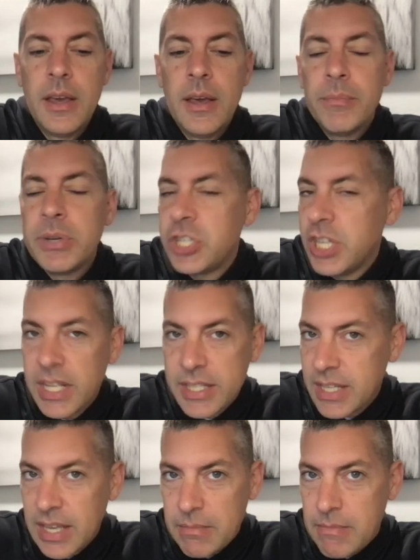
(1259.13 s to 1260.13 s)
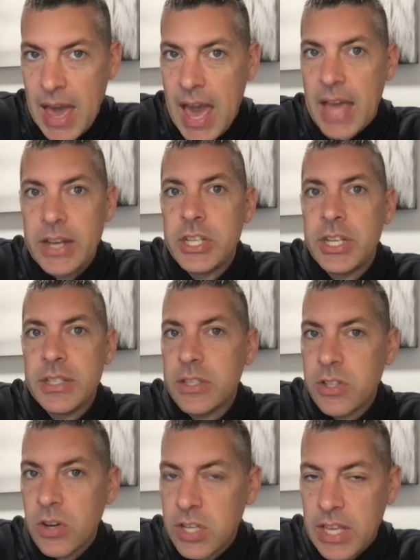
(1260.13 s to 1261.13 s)
But she doesn't get mad. She doesn't
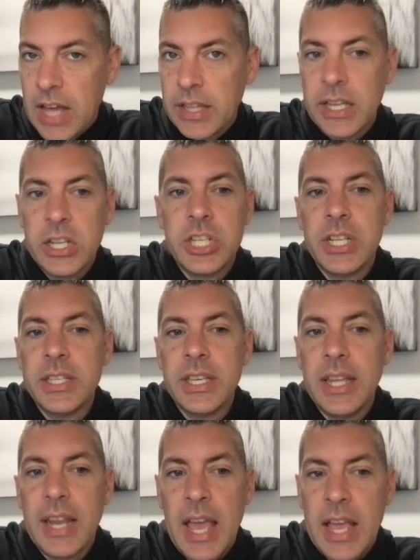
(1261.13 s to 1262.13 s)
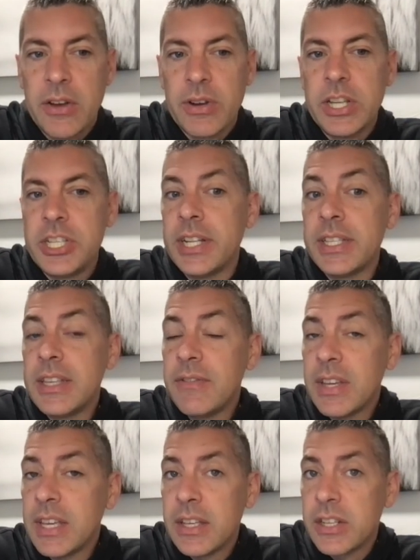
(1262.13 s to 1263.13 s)
start yelling. She doesn't get angry. She
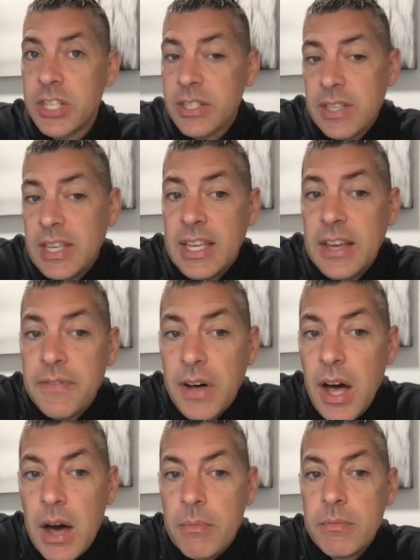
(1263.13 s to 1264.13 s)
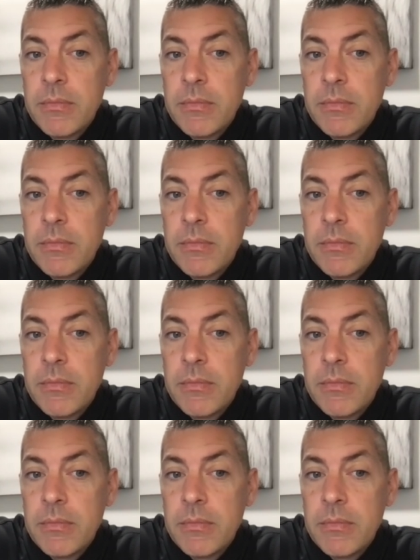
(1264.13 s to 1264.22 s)
doesn't give up.